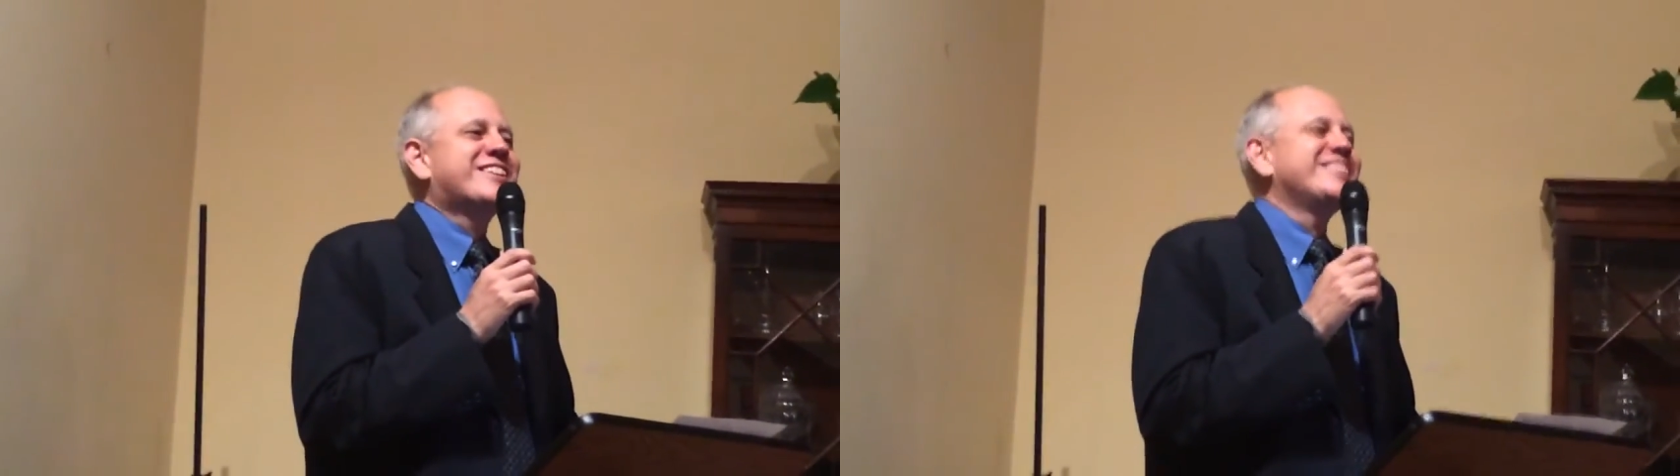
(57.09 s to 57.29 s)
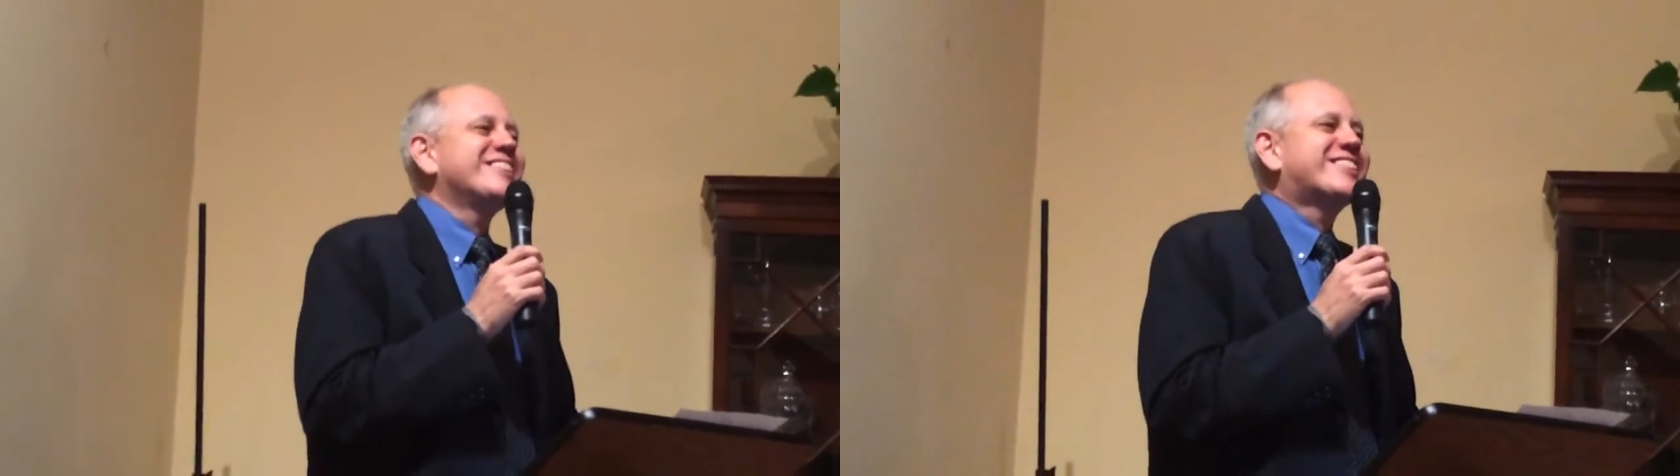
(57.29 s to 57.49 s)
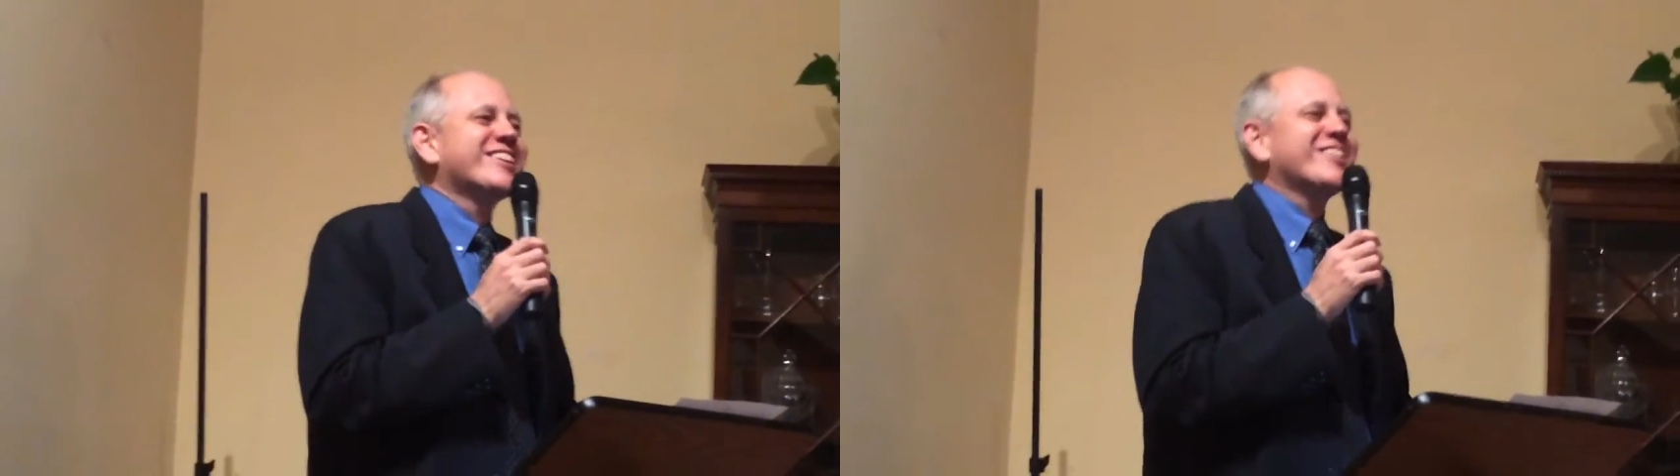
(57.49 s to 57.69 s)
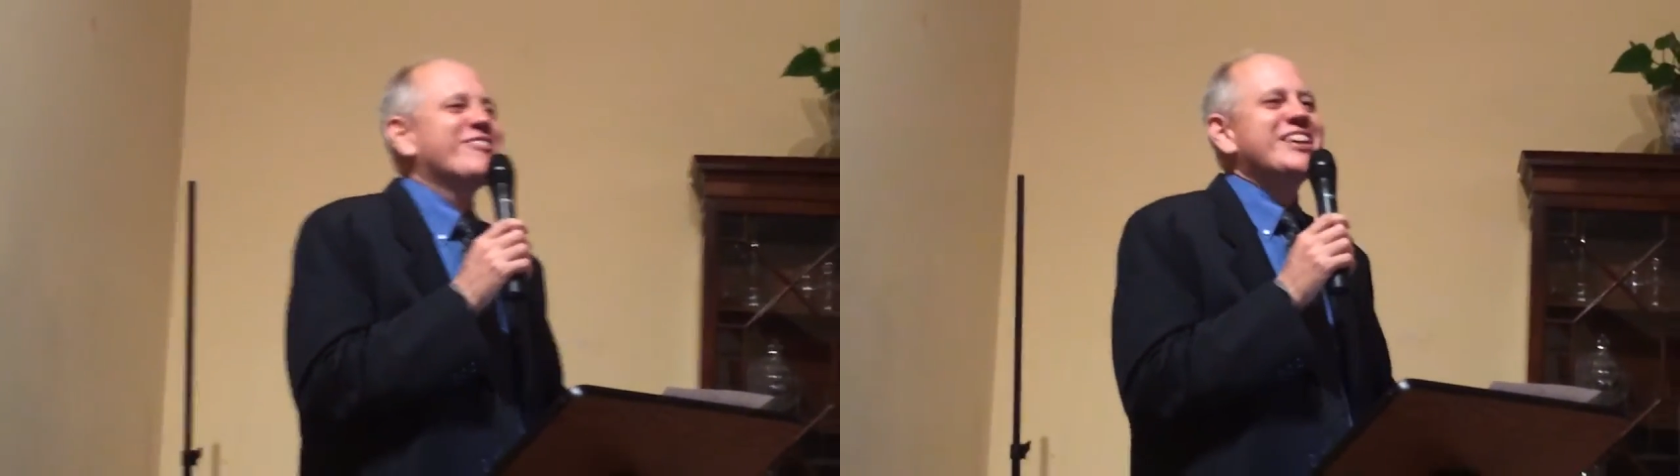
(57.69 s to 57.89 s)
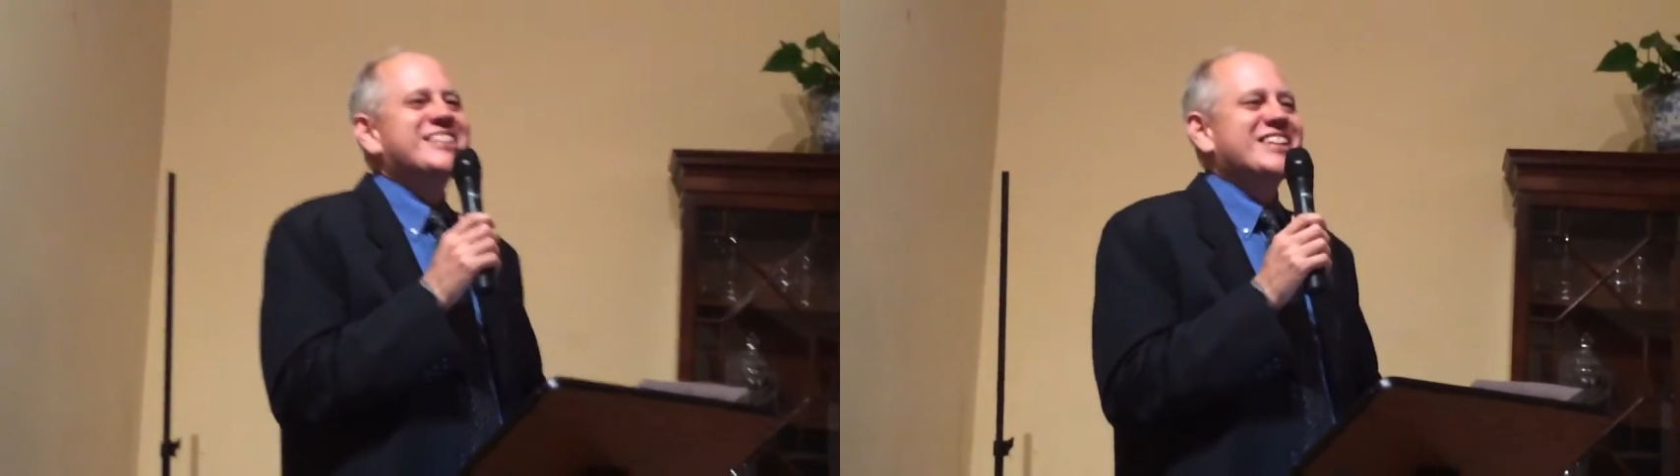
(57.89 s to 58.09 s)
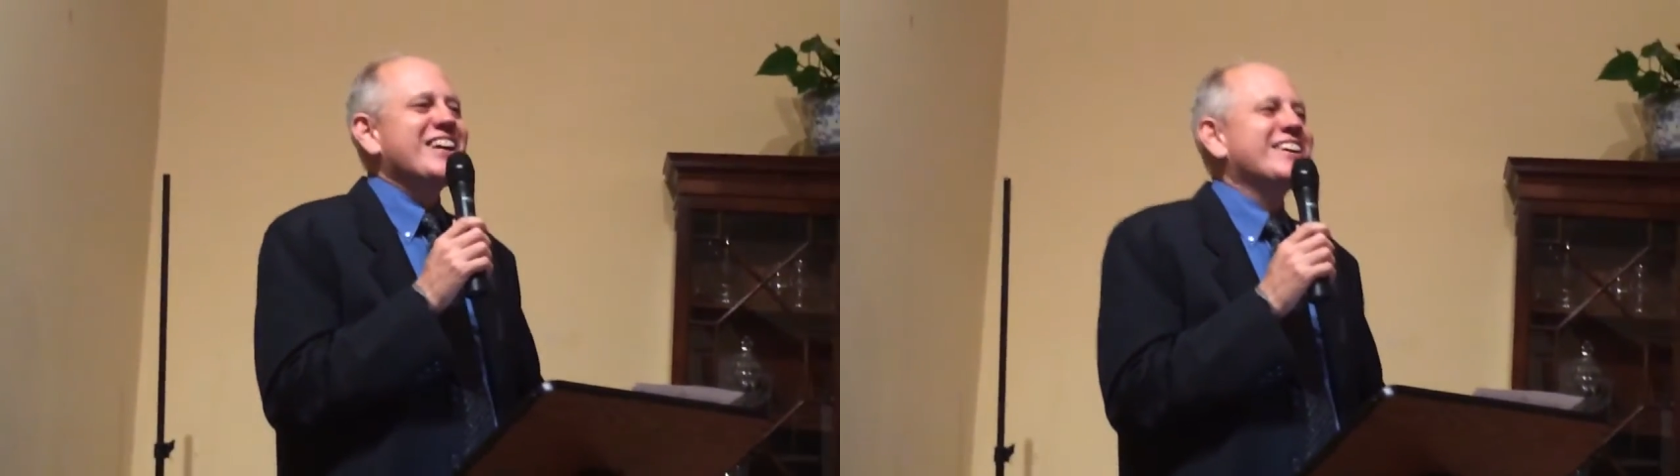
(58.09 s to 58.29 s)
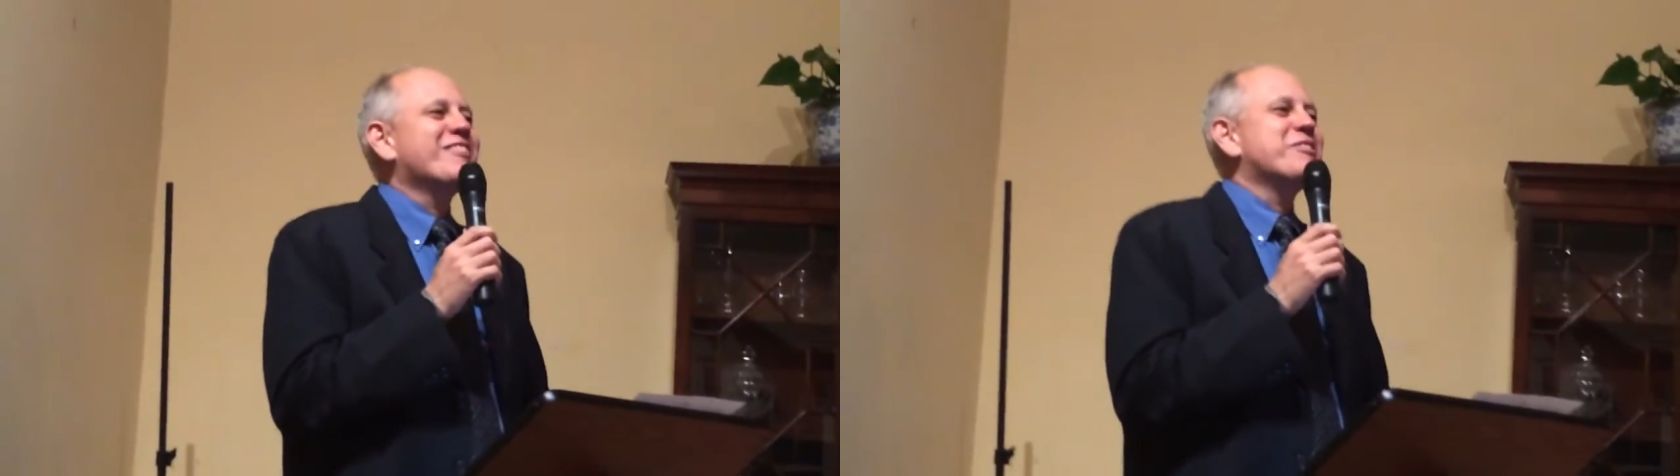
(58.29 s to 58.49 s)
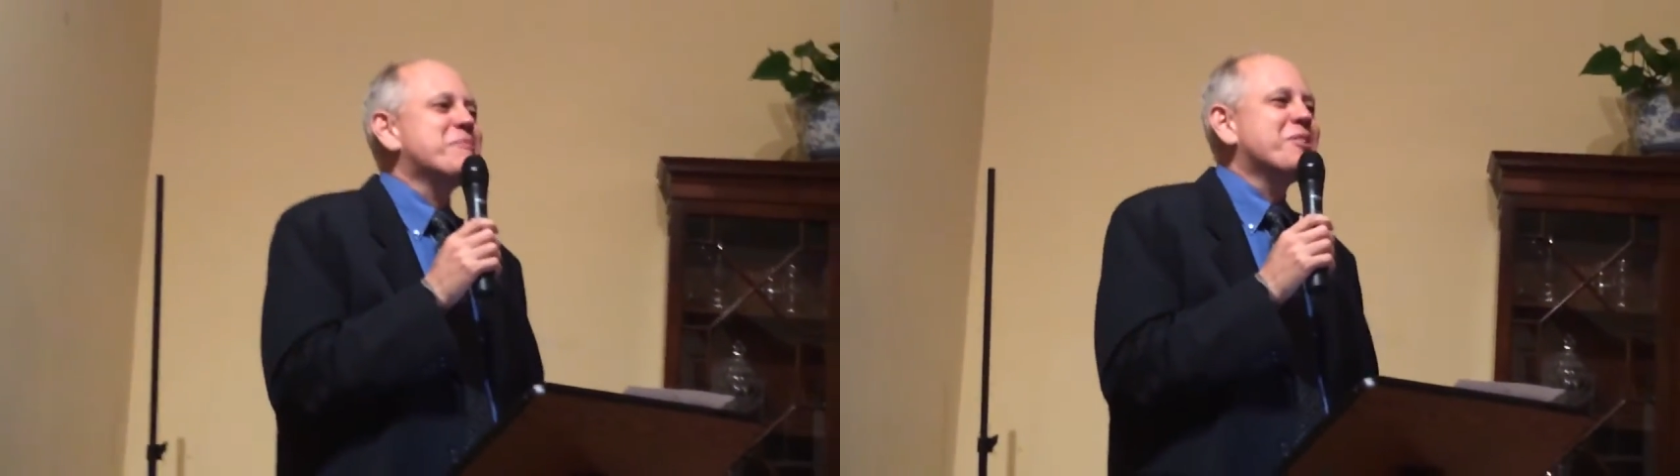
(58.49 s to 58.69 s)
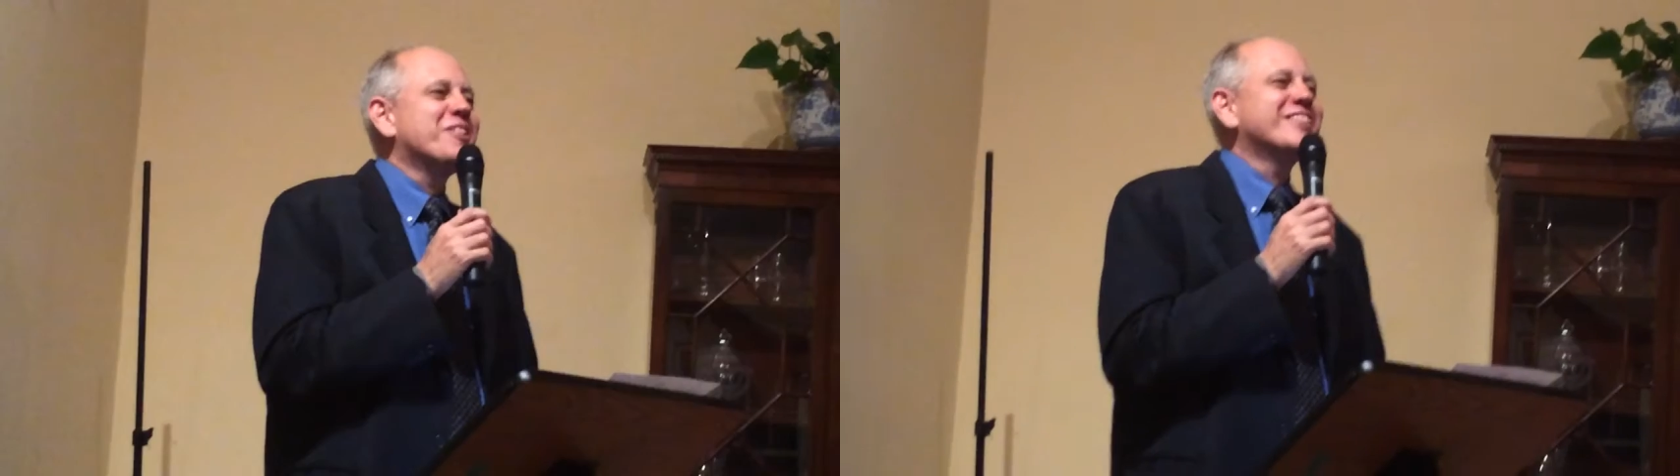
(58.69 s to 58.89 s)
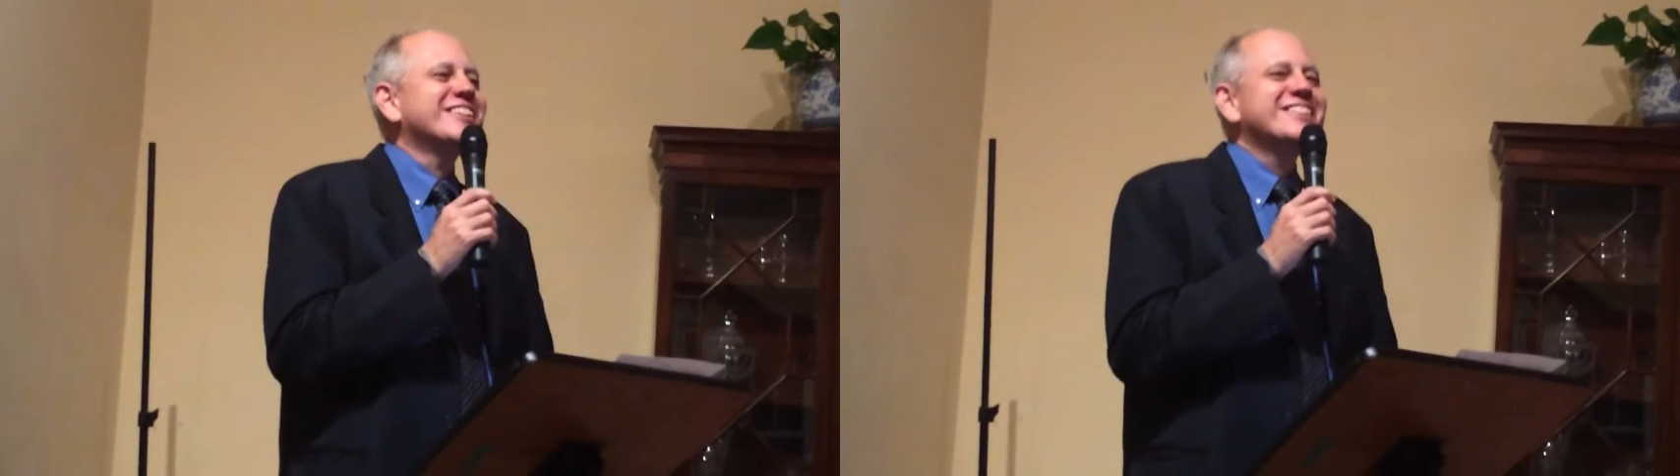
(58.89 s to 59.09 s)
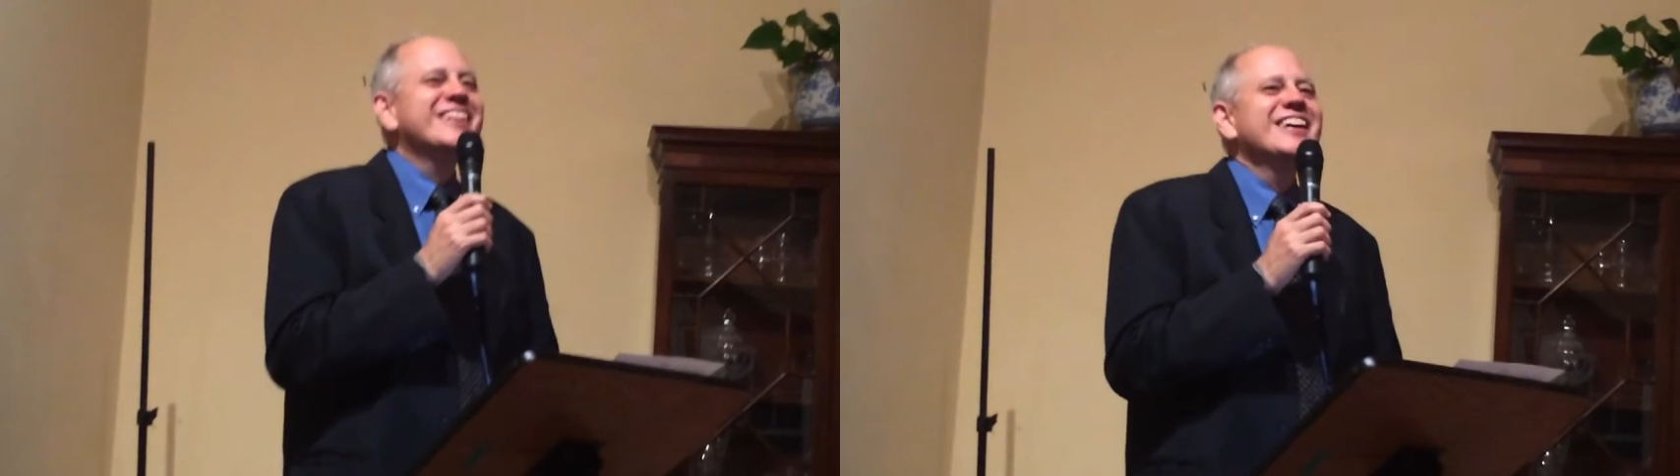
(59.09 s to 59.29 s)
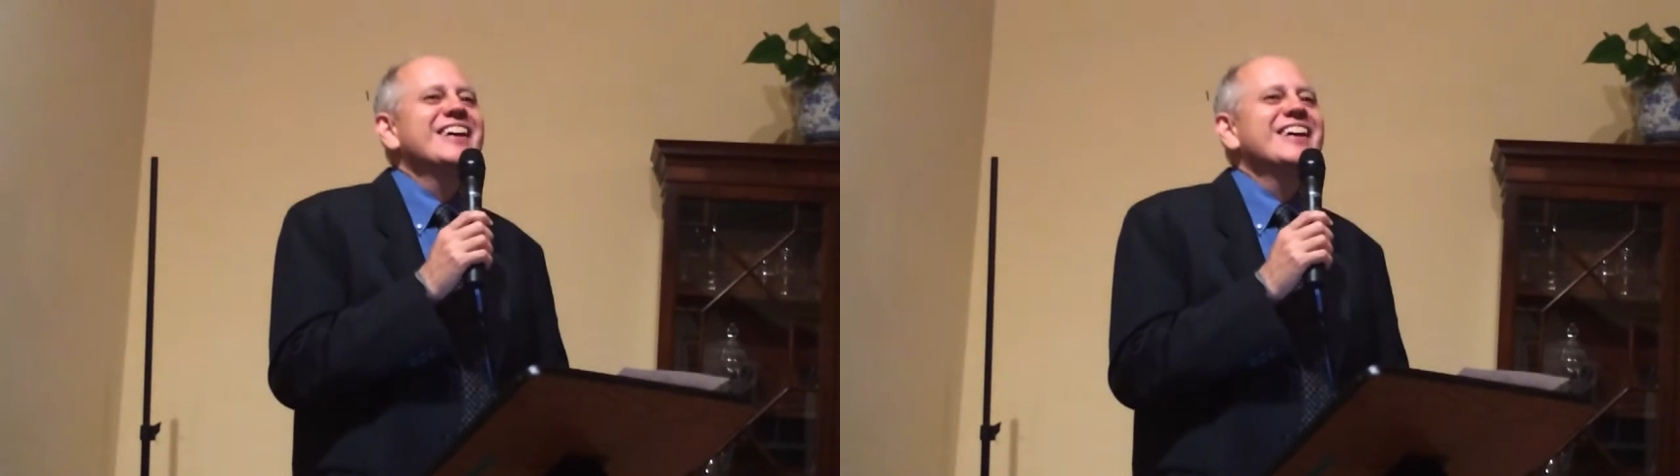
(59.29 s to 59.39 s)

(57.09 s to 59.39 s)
You should be chair of the board,